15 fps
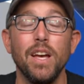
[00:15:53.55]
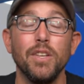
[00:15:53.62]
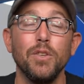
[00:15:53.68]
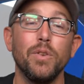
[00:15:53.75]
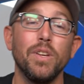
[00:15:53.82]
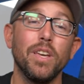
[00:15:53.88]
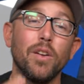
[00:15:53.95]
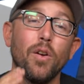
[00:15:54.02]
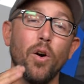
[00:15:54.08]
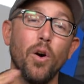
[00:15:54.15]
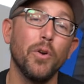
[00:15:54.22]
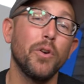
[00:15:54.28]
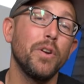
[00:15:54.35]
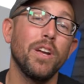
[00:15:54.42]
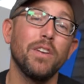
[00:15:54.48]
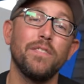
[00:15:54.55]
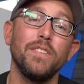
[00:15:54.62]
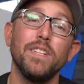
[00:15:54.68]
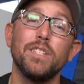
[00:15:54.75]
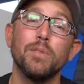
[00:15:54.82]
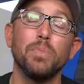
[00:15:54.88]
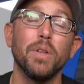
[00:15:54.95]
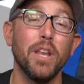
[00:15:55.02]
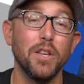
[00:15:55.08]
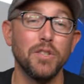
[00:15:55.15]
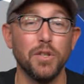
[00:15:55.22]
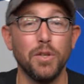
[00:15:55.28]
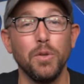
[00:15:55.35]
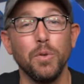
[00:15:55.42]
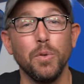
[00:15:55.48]
You can get all your knife needs at
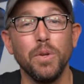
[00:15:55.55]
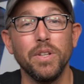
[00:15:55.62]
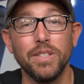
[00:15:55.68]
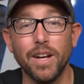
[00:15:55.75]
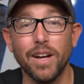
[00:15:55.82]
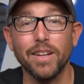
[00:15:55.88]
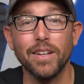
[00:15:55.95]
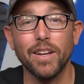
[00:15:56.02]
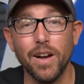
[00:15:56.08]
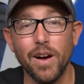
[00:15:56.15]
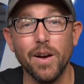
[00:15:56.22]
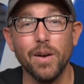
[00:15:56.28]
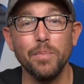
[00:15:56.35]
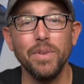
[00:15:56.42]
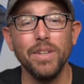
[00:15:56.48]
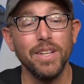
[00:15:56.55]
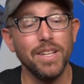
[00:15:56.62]
bladehq.com.